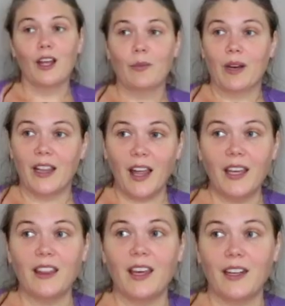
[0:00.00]
But I
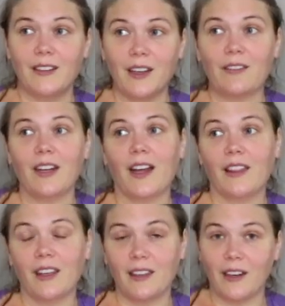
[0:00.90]
like the idea of it. I
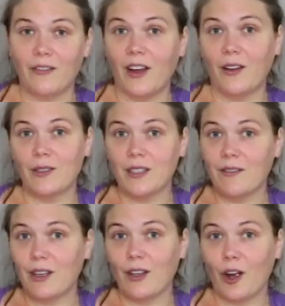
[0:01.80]
think that if I was
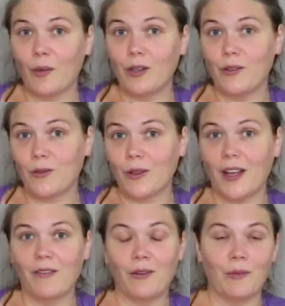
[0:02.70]
living a carbon neutral
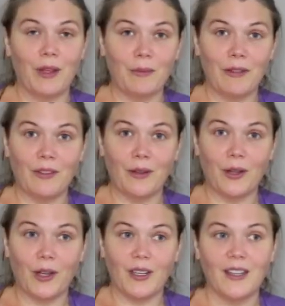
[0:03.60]
life, it would make me feel
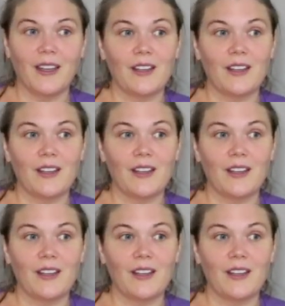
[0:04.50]
good.